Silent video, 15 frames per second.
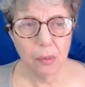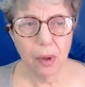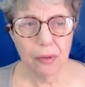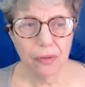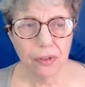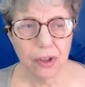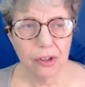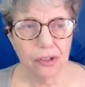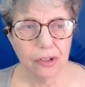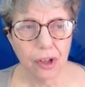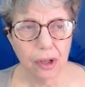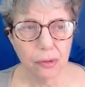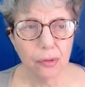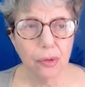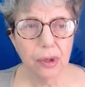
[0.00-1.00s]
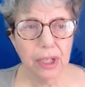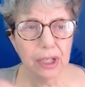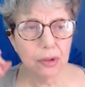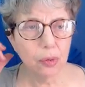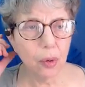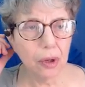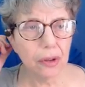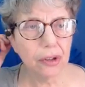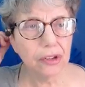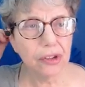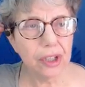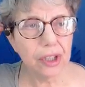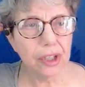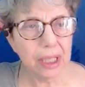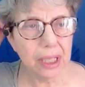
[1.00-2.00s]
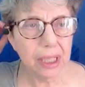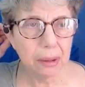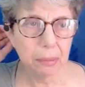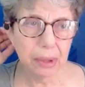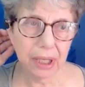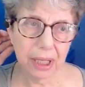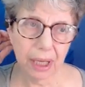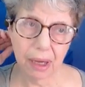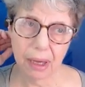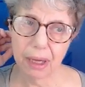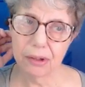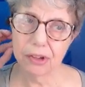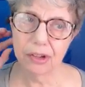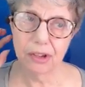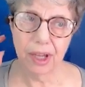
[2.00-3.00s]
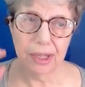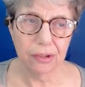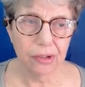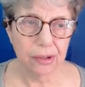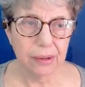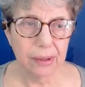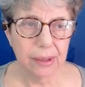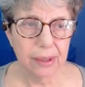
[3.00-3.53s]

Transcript: Well, first I'll read what the CEBR says.